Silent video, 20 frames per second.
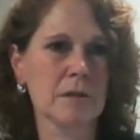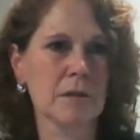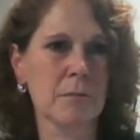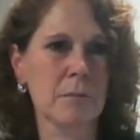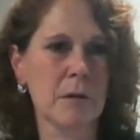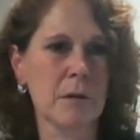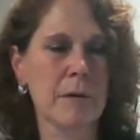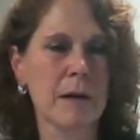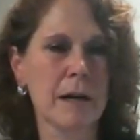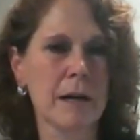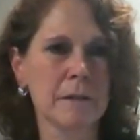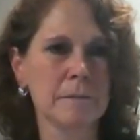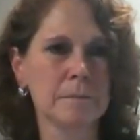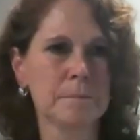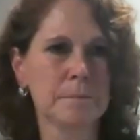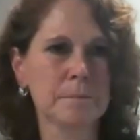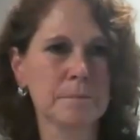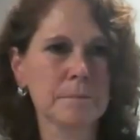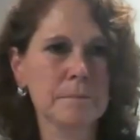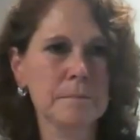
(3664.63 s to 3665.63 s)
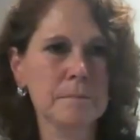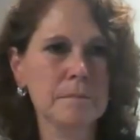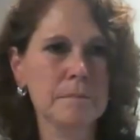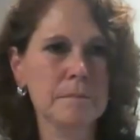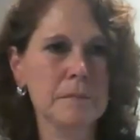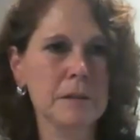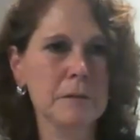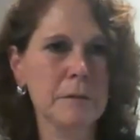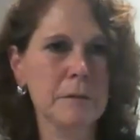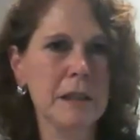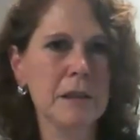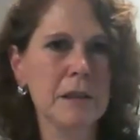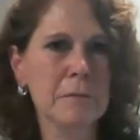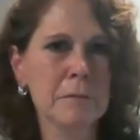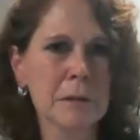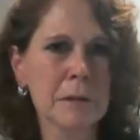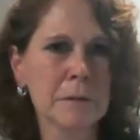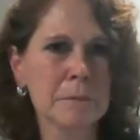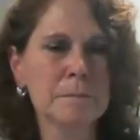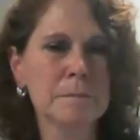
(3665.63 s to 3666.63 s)
So beware. Read the
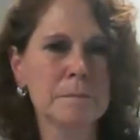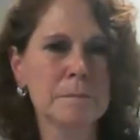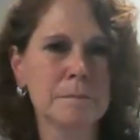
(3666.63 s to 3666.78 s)
room.